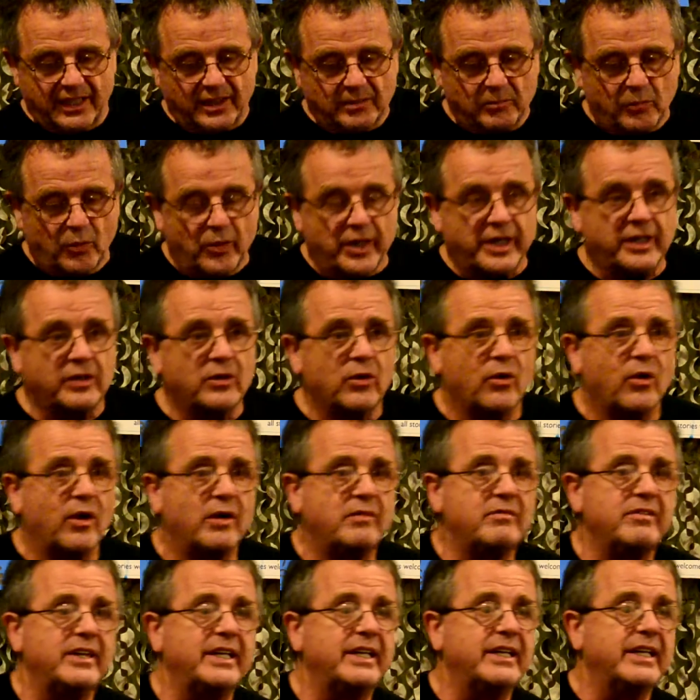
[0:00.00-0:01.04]
the Marine Corps in
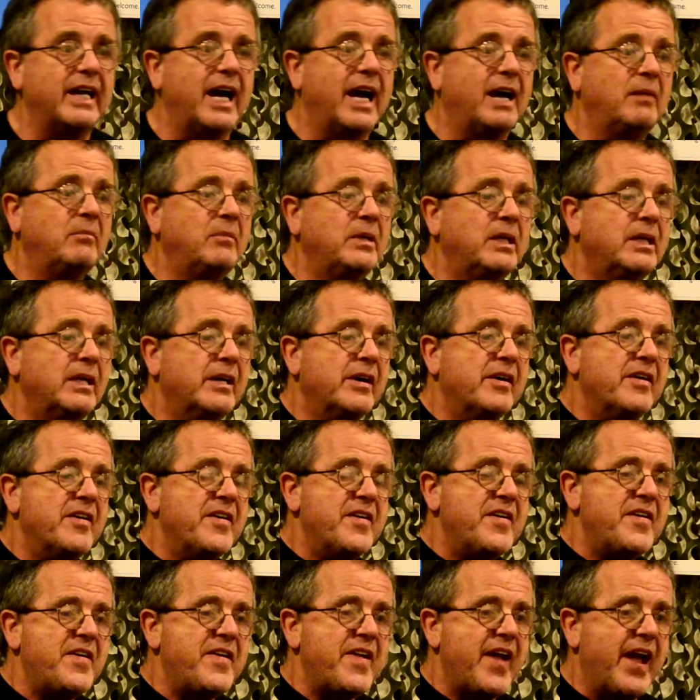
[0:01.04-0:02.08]
Vietnam,
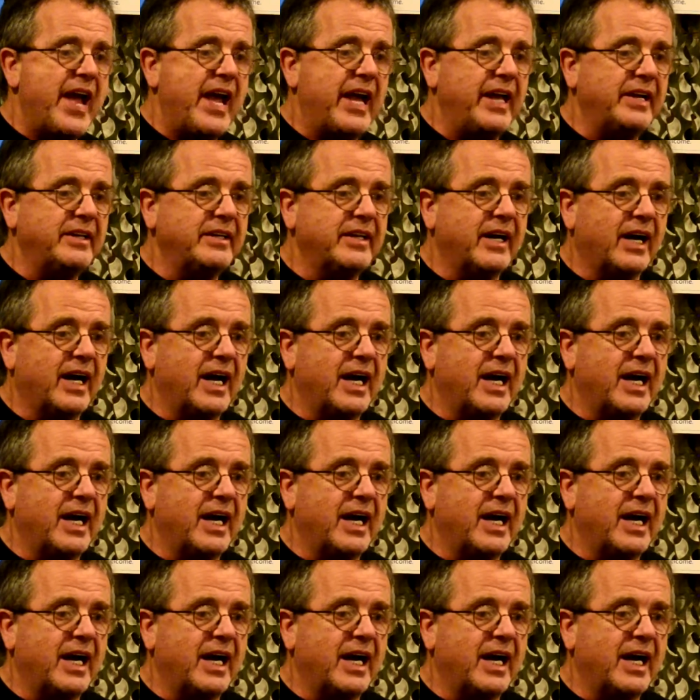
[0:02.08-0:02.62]
and